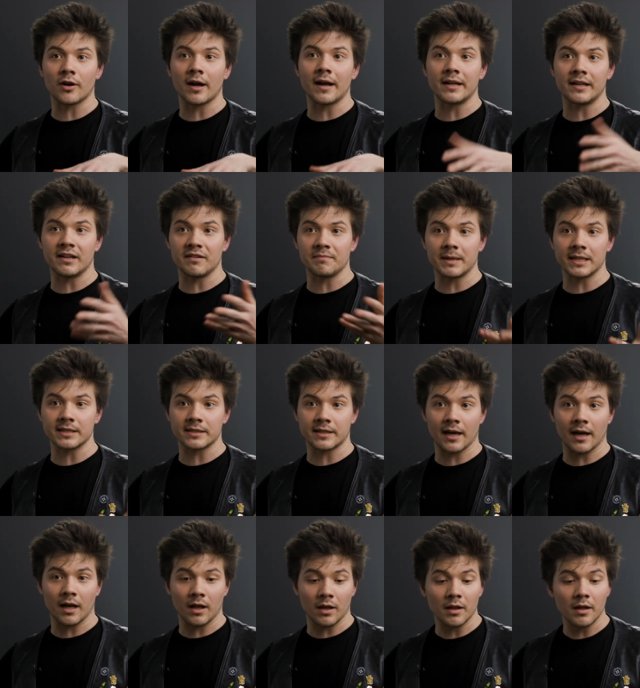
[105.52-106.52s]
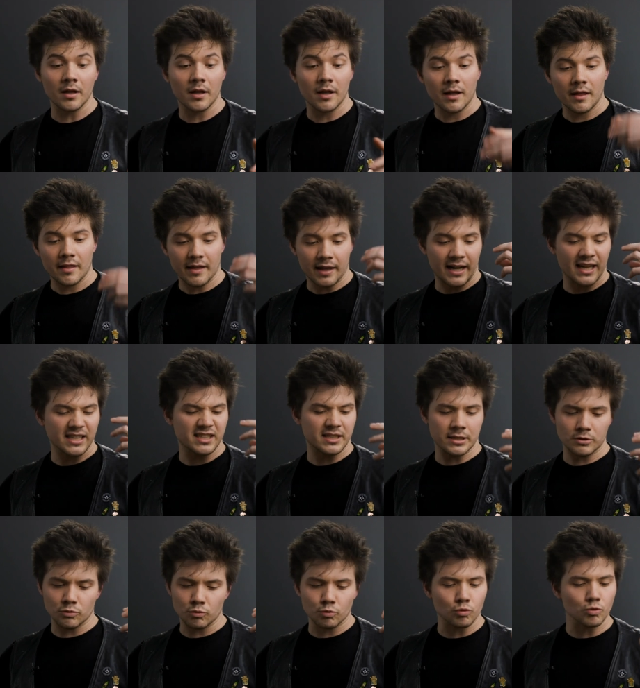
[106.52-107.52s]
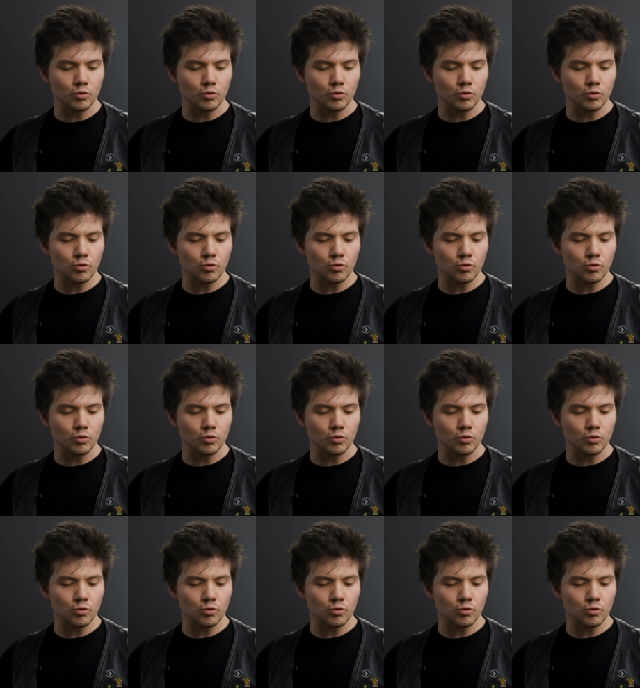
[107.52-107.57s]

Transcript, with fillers: variety of mezcal that has this